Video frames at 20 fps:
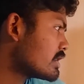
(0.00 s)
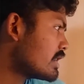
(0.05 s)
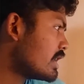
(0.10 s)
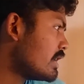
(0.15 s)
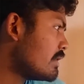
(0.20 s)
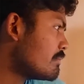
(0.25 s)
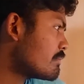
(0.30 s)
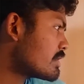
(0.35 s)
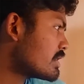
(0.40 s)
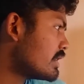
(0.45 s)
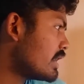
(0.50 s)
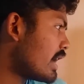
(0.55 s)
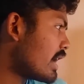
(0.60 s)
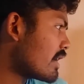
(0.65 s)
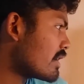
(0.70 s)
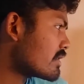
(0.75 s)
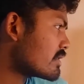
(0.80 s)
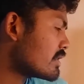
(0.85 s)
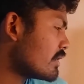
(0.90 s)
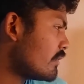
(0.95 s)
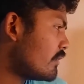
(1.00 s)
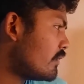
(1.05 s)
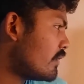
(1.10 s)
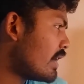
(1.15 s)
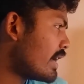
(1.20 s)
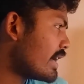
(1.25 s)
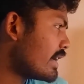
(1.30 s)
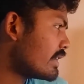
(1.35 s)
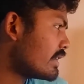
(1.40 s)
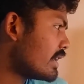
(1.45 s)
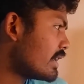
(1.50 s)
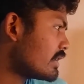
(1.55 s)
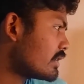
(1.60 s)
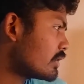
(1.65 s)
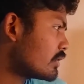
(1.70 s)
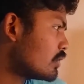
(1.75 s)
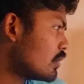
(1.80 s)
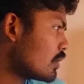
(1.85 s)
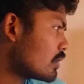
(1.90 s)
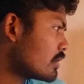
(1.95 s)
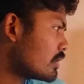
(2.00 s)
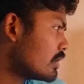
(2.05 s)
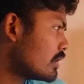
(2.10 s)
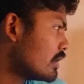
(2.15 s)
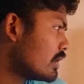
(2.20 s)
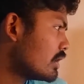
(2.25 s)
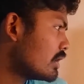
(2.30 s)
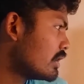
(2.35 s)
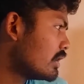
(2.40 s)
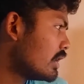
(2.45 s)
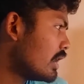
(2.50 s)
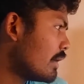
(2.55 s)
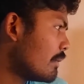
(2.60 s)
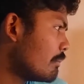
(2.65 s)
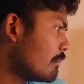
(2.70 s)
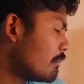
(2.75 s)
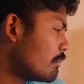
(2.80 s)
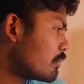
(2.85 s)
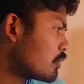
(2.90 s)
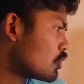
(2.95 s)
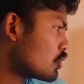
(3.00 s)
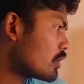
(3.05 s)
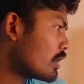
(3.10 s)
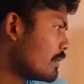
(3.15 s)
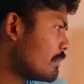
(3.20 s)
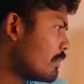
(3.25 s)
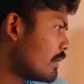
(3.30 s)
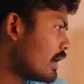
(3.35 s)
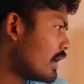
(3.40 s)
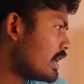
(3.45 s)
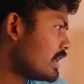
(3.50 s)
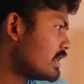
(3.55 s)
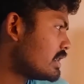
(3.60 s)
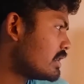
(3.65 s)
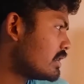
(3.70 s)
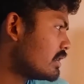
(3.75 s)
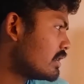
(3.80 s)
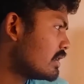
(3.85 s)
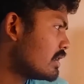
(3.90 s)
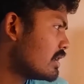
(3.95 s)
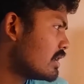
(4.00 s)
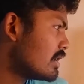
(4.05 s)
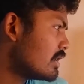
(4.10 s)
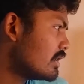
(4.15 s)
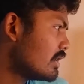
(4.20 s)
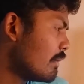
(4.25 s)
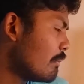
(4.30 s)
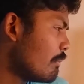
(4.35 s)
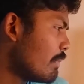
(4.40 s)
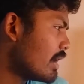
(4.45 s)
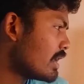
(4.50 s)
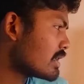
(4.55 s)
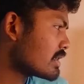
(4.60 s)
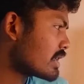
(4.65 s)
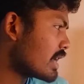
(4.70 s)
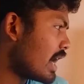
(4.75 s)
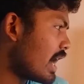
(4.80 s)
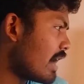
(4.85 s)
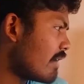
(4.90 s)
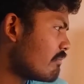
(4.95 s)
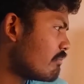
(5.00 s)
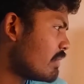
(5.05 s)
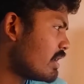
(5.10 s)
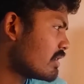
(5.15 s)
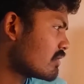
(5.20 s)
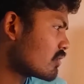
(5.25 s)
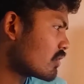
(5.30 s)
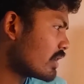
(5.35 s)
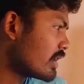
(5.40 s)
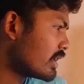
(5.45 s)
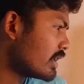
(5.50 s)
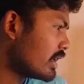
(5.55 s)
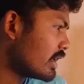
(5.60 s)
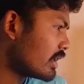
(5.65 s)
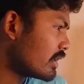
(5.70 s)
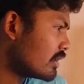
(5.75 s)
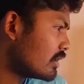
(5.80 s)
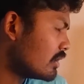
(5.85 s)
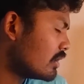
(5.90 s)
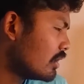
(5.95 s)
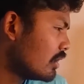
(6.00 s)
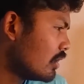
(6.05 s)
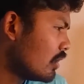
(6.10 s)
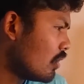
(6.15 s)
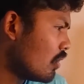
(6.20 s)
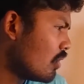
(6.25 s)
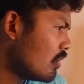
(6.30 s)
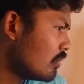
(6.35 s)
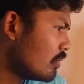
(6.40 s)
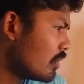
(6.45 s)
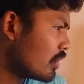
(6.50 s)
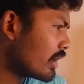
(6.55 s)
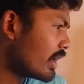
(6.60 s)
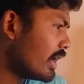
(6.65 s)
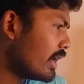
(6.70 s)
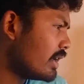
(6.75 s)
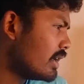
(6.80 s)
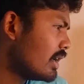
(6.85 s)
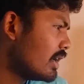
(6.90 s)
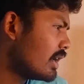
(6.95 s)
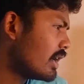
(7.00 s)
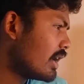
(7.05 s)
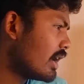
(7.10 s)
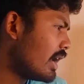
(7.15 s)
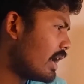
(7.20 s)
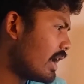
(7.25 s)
Seems there's a fire that got them preoccupied. The bells have been ringing. Oh, okay.